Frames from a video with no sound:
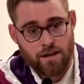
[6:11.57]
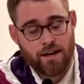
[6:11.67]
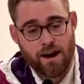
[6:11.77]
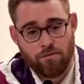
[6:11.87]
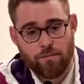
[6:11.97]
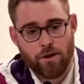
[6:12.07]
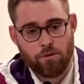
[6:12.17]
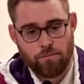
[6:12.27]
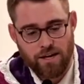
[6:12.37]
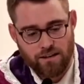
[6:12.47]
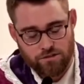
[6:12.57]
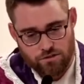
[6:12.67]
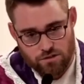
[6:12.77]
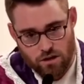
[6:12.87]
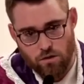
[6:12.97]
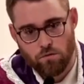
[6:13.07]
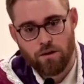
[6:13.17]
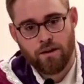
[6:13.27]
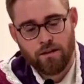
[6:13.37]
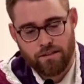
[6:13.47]
And I remember being so
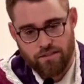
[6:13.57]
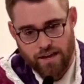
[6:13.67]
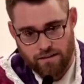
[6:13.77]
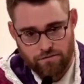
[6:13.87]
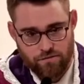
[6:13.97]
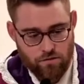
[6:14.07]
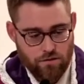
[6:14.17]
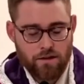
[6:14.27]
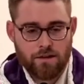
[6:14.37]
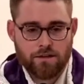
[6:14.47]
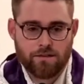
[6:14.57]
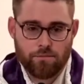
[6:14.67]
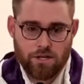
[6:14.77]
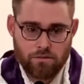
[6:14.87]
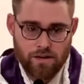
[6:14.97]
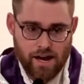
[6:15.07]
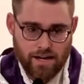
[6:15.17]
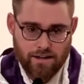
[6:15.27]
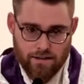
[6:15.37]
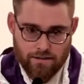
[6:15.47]
thankful to be
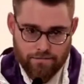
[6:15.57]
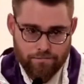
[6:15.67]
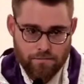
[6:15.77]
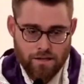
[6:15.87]
united